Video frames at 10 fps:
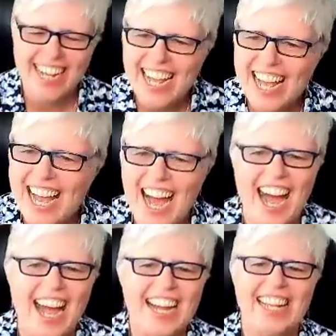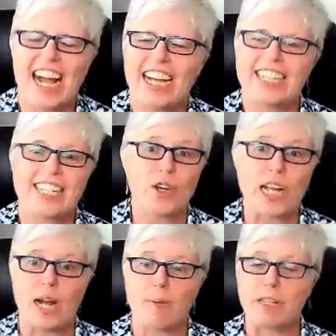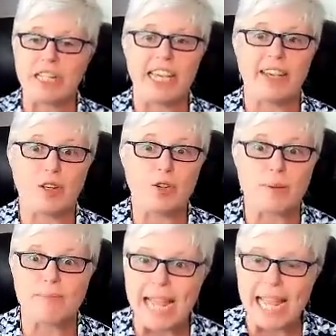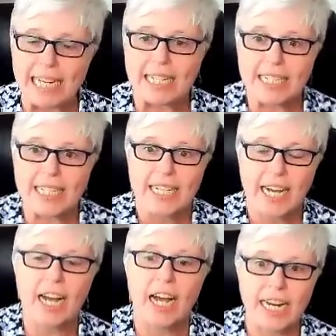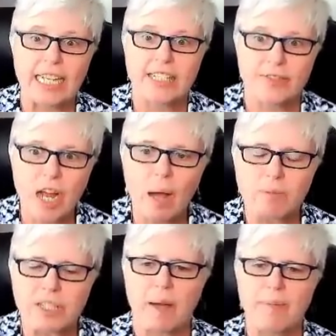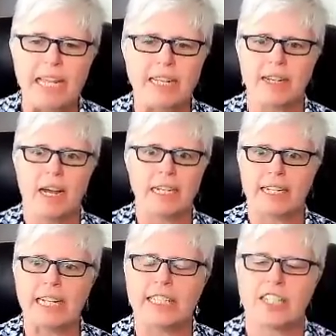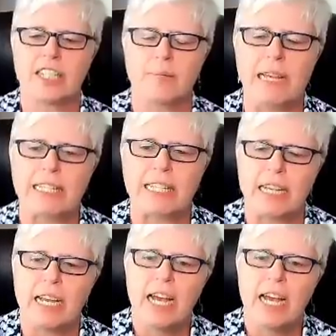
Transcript: now, I still cannot believe you demand uh, an Ace of Cups. I mean, I, that's just amazing.